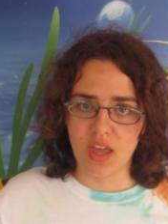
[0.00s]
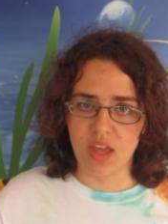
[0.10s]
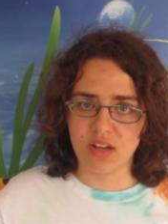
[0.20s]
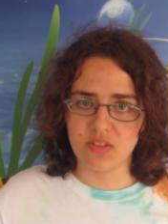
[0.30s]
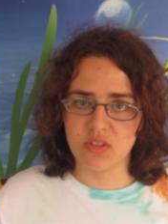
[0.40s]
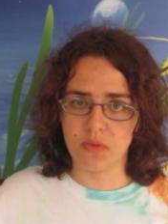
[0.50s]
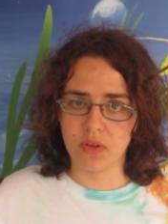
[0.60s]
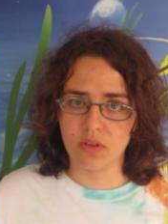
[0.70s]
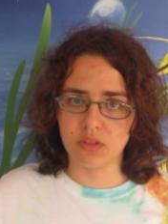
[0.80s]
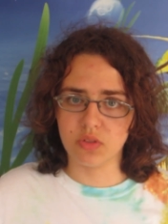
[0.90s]
and it's
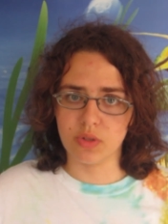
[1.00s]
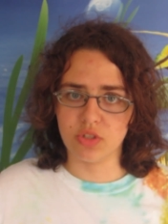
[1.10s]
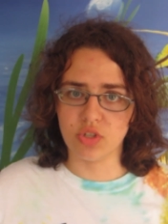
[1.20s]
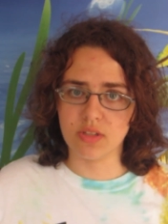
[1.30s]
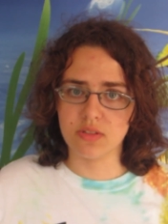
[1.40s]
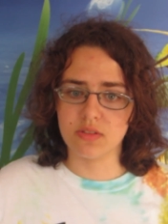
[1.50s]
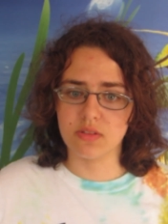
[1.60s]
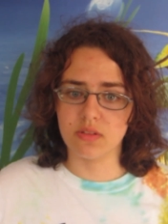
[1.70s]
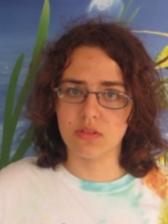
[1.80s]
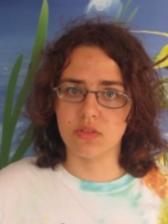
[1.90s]
difficult to adjust
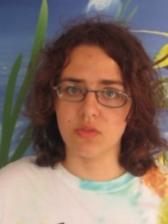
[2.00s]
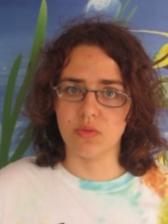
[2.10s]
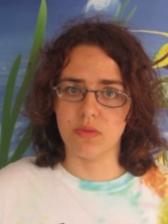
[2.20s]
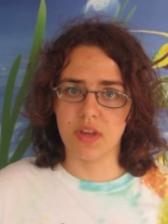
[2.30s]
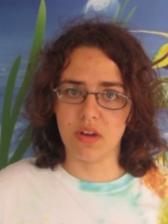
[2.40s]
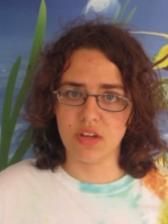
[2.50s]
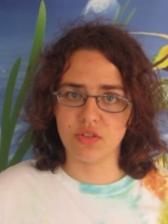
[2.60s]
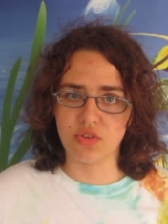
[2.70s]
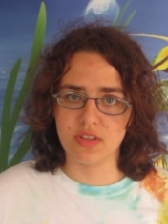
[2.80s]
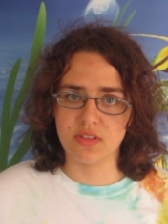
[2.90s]
to their
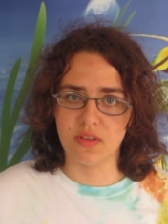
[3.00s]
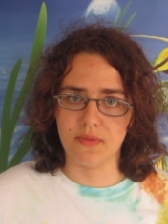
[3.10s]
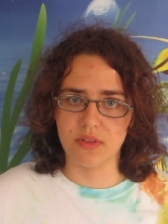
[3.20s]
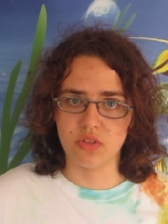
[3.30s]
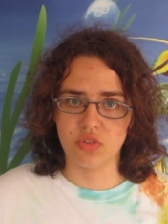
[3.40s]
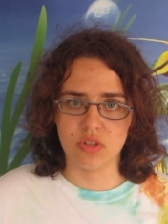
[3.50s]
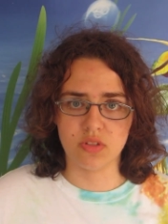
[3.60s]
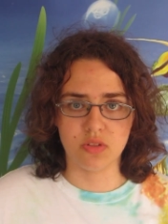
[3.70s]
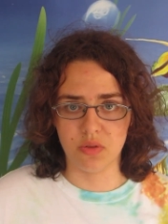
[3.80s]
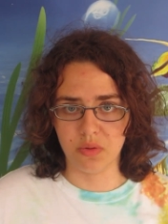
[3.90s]
interests if it's just
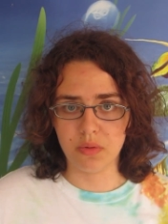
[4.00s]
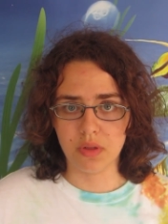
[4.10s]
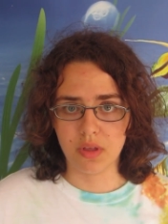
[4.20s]
you,